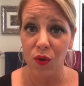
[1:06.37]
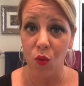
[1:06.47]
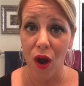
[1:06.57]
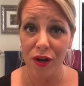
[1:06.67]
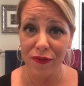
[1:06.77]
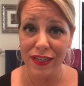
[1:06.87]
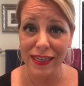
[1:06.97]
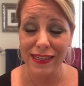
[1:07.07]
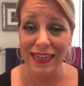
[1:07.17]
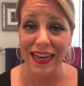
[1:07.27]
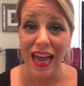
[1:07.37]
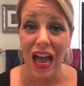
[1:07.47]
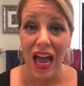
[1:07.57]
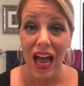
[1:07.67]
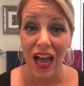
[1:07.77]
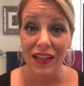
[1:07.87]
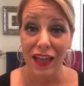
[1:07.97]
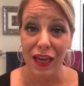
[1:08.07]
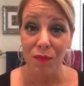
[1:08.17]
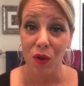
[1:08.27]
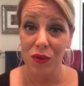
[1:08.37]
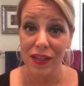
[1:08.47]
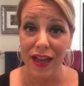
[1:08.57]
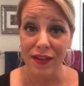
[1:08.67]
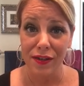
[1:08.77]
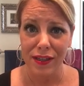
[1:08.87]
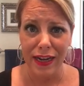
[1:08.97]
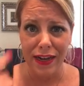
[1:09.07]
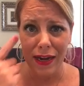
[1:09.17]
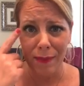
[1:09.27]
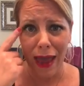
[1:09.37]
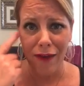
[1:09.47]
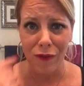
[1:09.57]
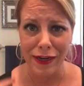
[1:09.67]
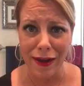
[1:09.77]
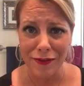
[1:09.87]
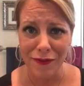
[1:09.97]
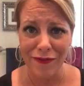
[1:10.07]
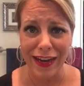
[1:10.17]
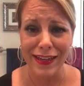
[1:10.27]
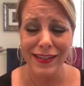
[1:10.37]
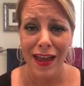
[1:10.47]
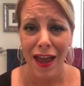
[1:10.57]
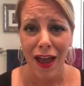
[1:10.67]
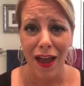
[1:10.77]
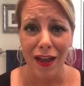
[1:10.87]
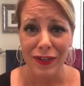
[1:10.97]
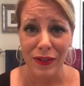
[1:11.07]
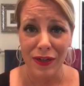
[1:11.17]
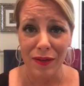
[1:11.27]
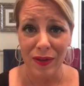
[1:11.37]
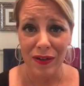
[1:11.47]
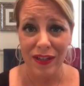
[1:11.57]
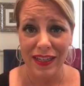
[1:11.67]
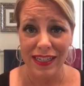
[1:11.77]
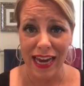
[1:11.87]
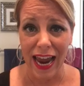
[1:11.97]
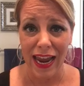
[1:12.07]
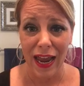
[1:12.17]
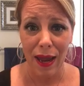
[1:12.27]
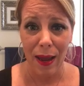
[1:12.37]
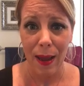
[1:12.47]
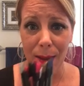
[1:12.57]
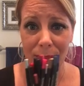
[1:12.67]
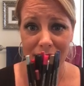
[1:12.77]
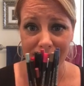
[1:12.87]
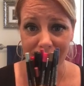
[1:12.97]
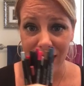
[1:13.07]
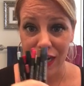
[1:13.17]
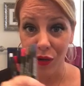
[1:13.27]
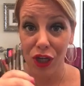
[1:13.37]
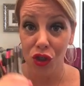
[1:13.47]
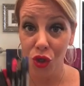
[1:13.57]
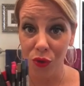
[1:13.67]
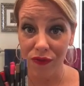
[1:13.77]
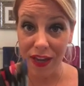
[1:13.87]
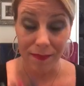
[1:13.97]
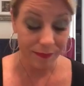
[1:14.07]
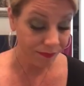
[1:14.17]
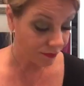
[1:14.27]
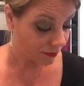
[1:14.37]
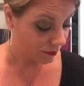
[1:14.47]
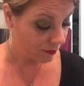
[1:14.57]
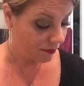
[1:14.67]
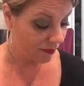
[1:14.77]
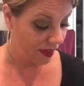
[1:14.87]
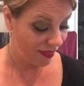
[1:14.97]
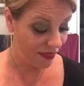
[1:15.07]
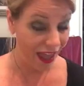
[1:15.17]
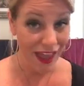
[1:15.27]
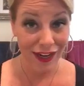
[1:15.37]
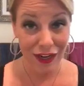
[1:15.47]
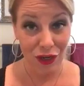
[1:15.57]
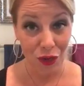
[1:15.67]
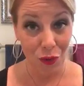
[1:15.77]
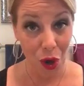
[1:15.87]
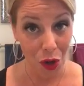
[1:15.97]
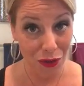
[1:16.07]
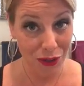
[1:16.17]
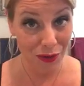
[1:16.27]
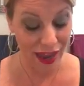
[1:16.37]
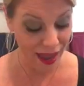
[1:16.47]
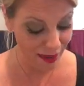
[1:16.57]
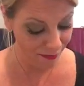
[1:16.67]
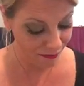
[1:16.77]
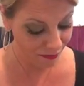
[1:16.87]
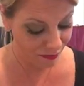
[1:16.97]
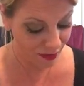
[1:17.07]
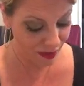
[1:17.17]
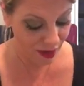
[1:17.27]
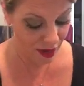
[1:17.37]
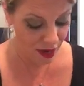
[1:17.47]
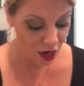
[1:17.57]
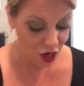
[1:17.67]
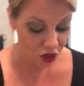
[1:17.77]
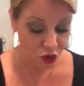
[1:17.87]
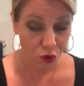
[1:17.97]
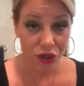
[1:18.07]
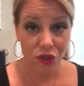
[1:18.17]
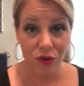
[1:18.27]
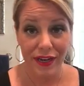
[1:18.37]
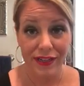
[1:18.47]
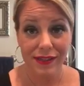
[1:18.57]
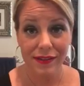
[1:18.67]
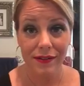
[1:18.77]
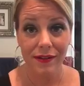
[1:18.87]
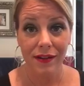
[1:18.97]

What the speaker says: and water resistant, unlike most liners that end up halfway down your face during the middle of the day. Amazing. And you get two of them. Then you also get your choice